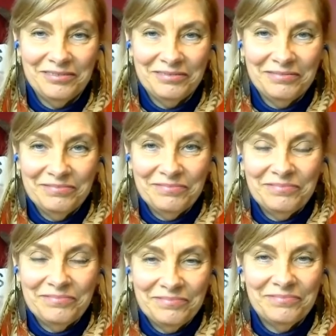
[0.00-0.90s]

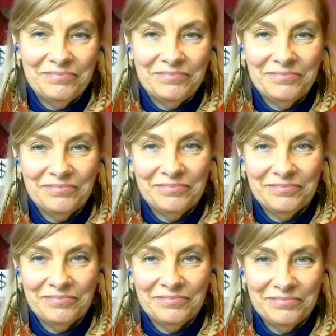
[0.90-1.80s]

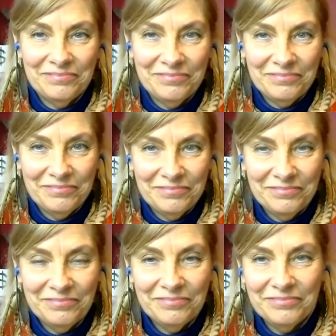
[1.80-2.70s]

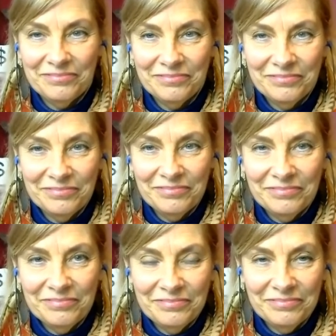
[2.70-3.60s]

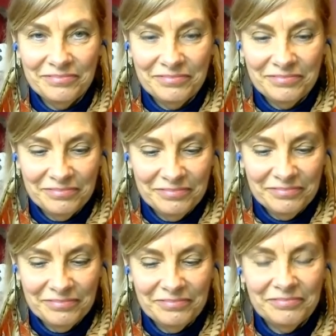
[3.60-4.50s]

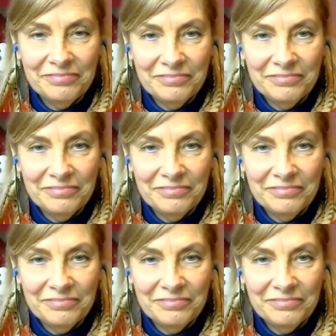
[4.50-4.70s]
The person shown says nothing.